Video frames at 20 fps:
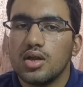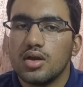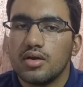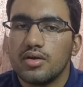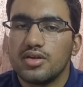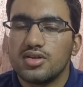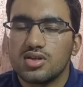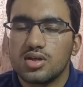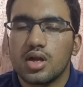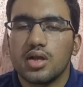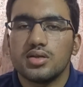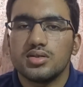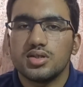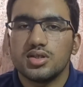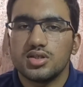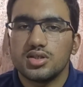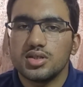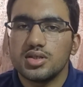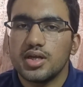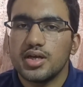
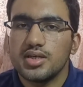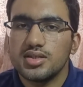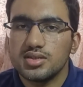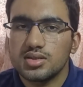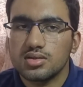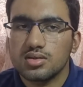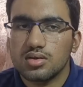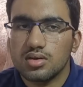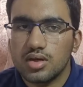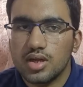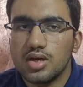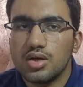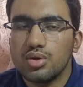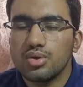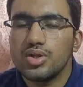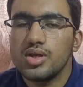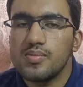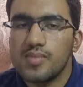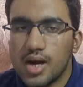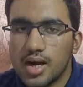digitalization has done to
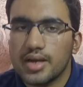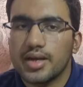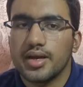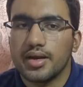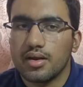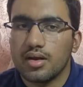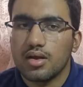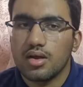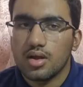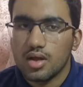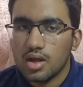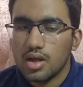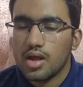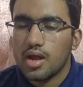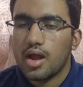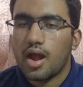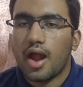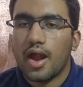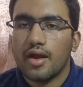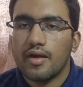the market.
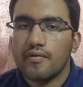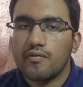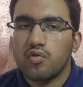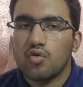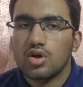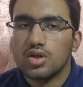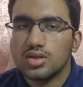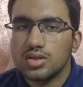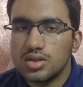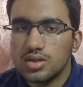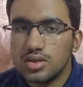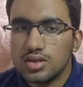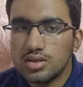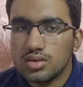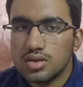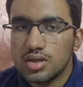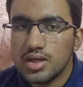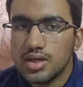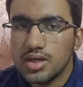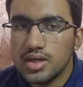And for
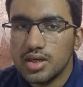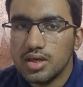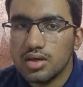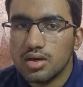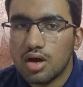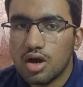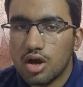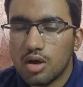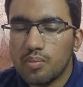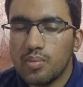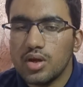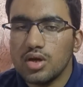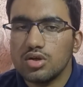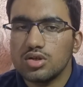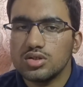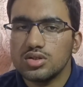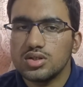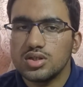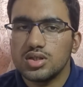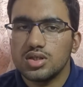the urban
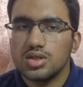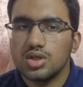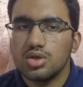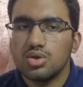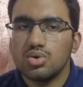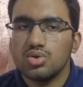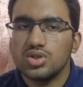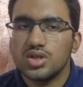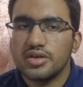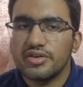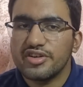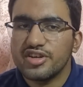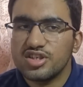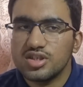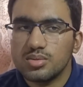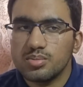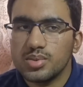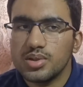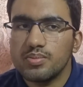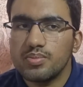or the new
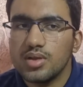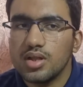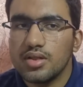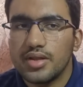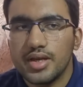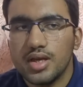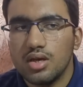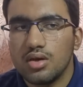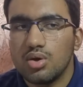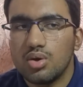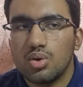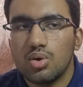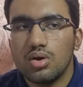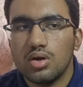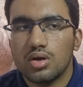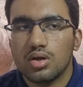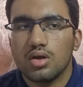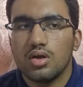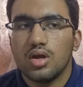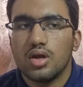generation people, they don't
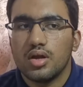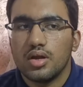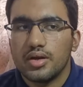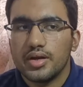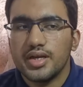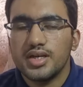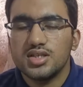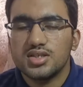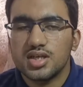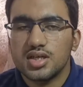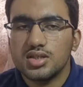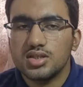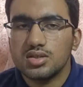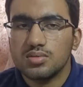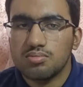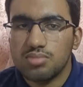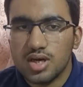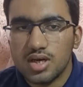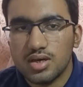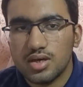need such,
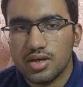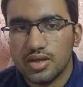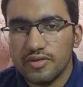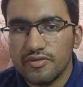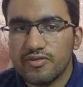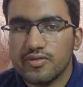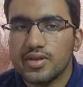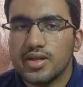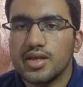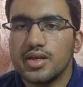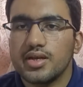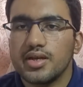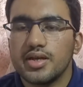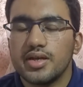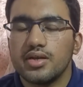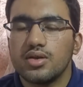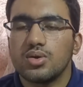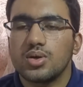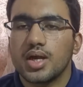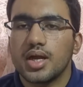but if they need,
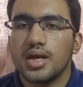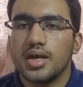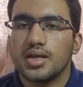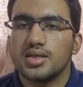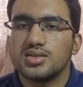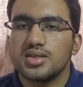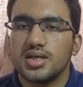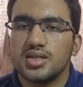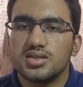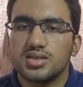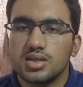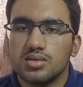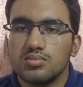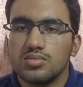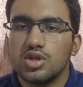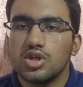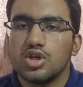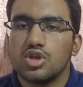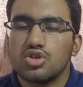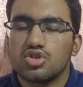you can design some
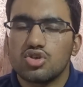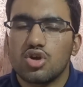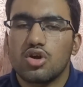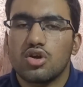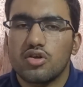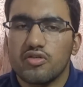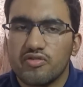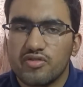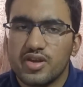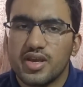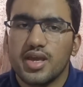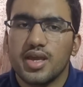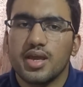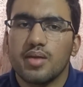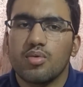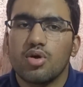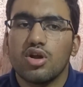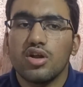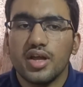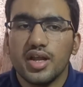sort of
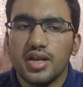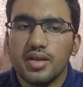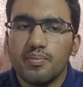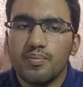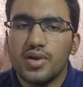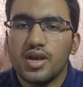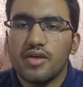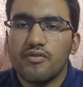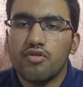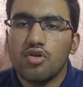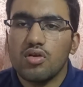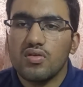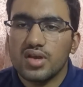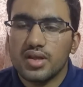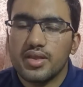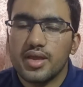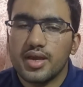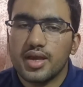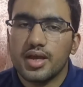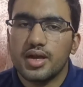game or any playful way
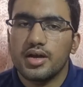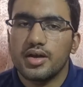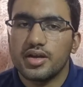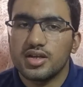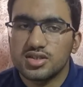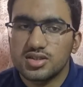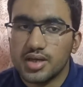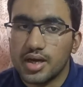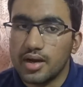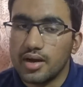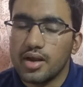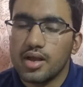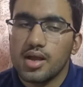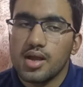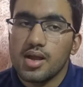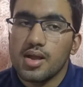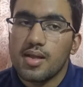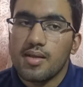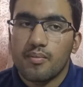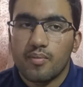they can understand.
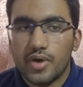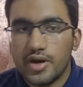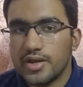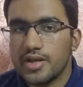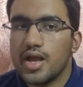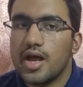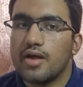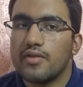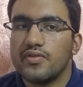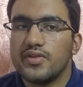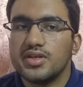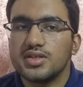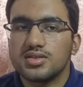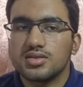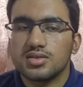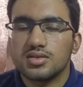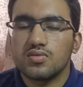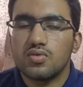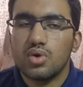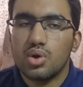But yeah,
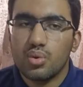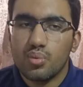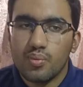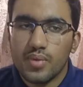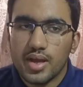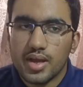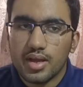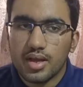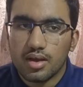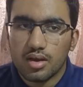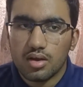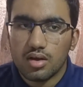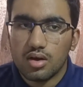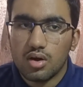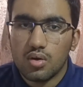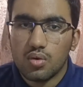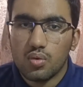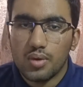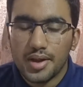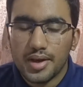this would make
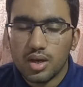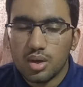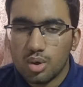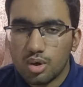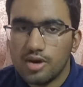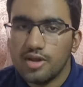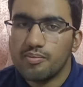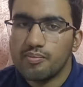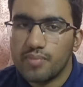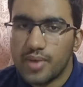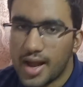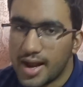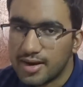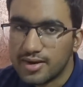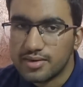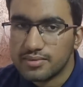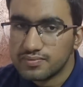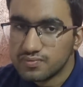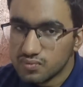a very good impact,